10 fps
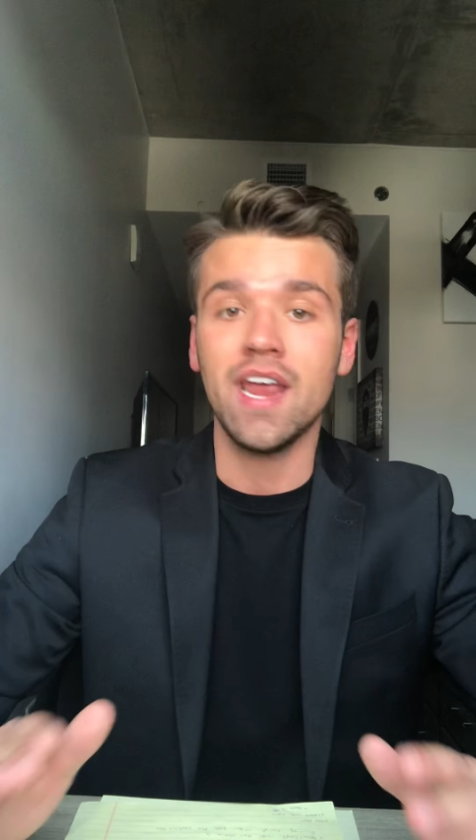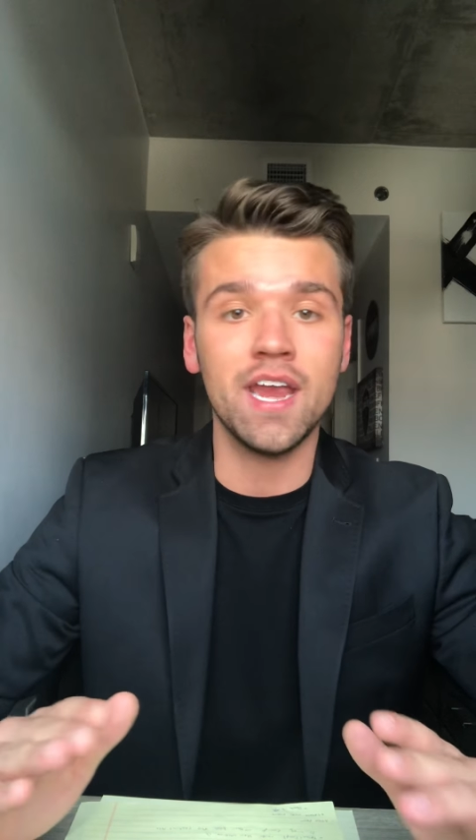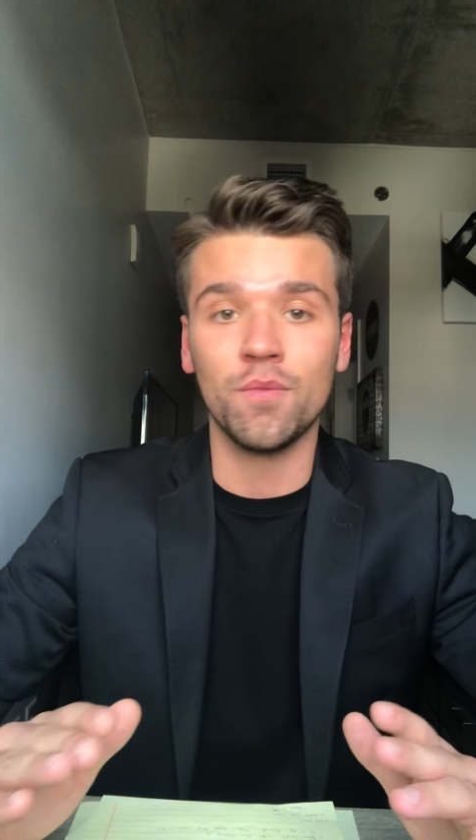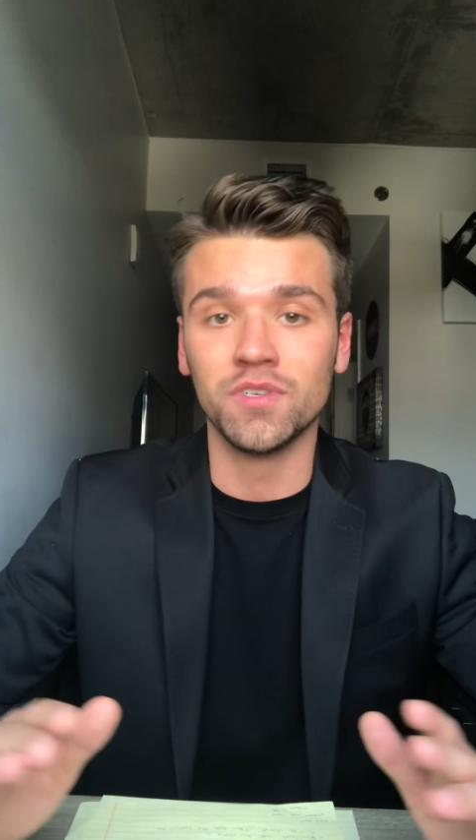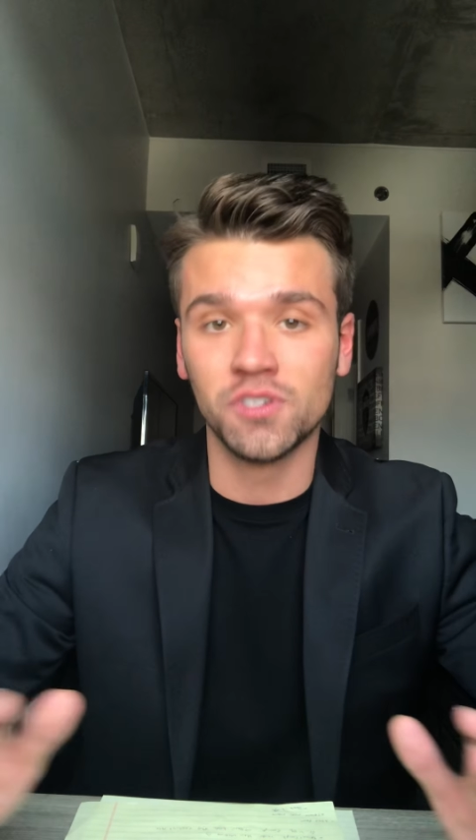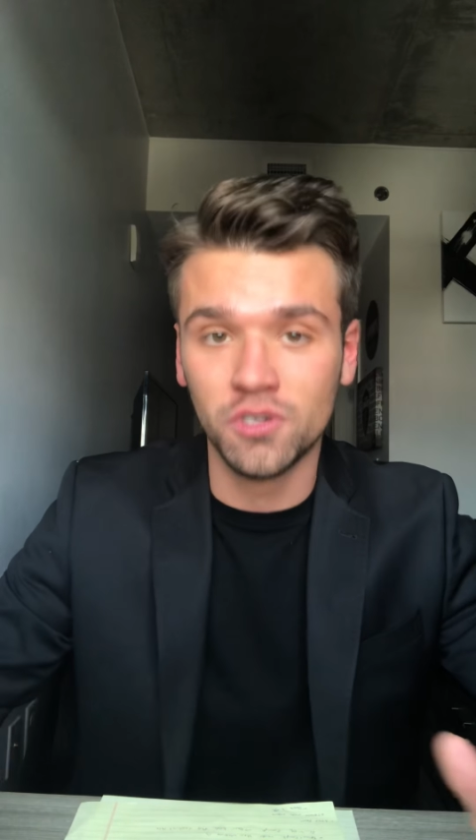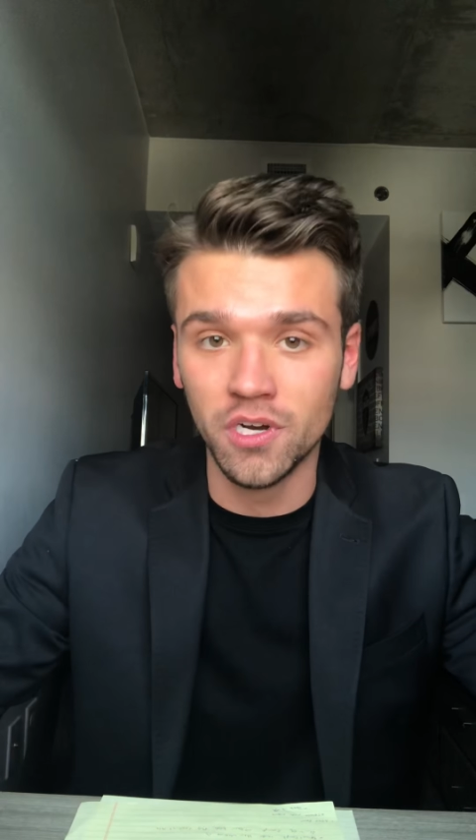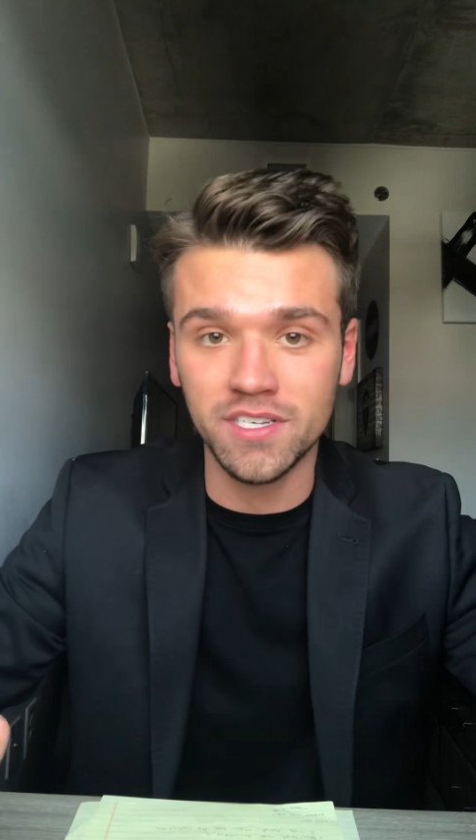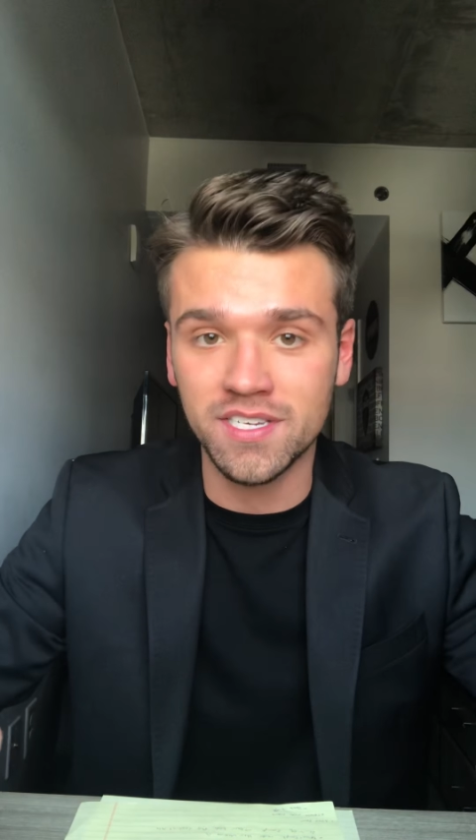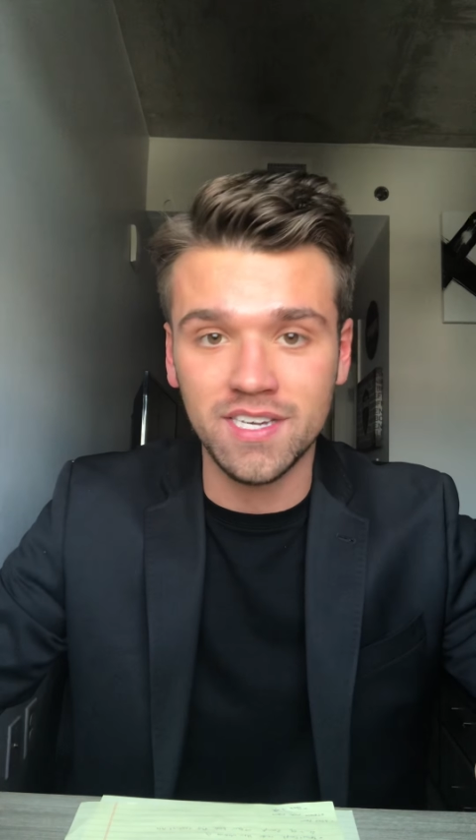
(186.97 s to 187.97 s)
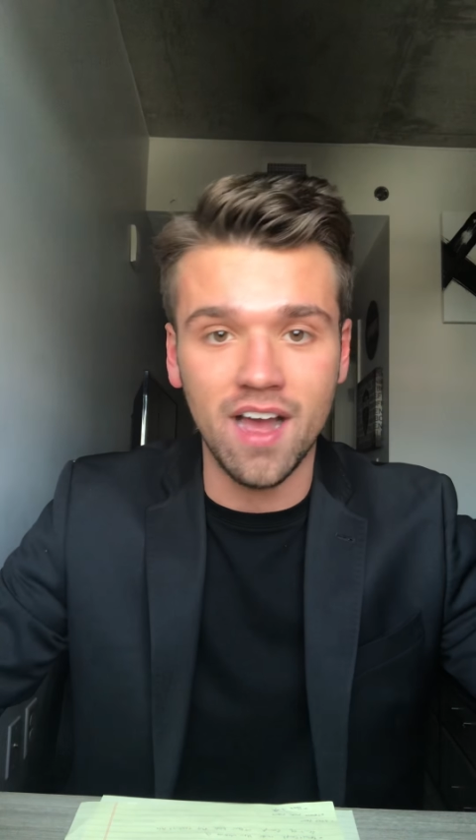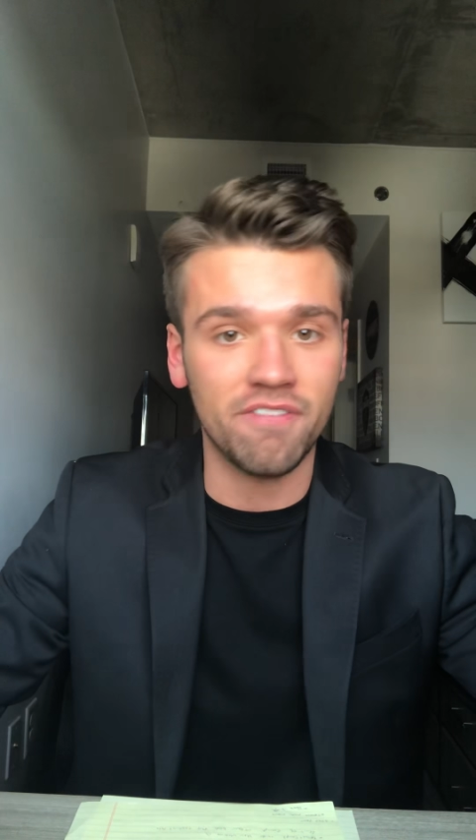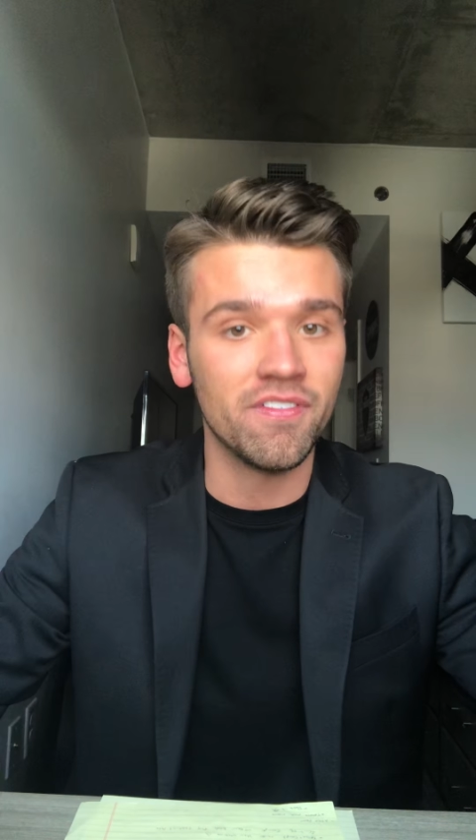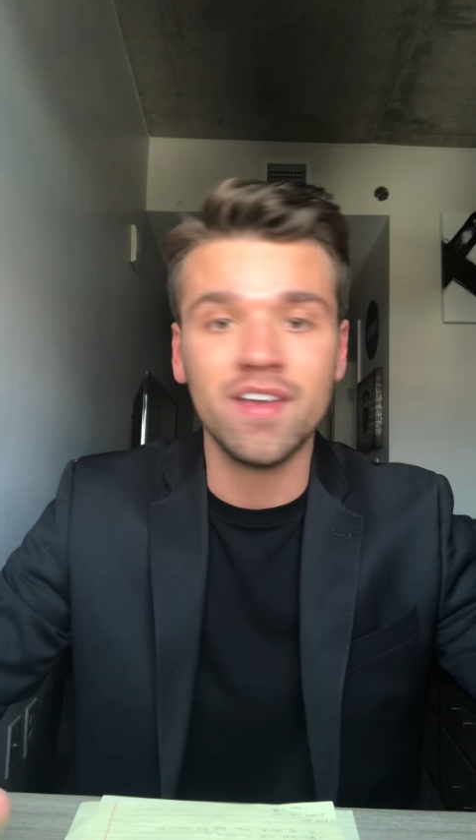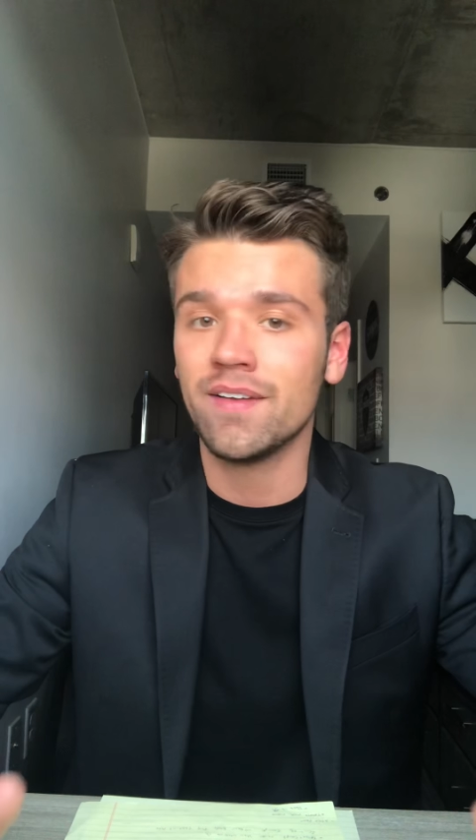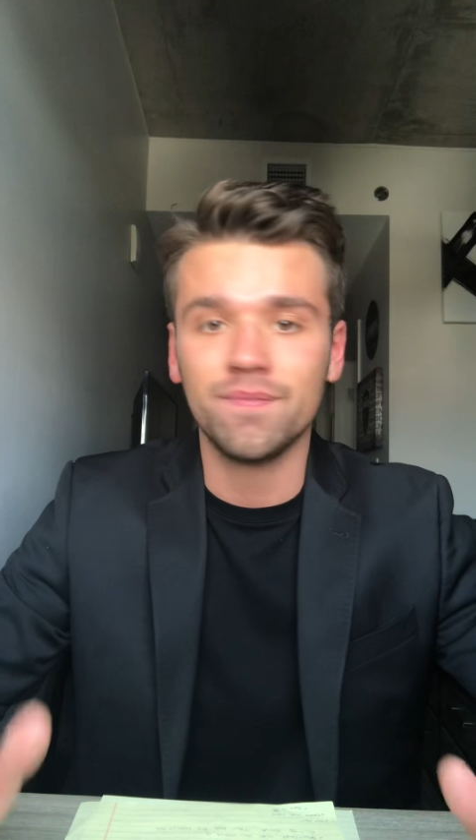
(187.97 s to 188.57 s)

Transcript: It was good stuff.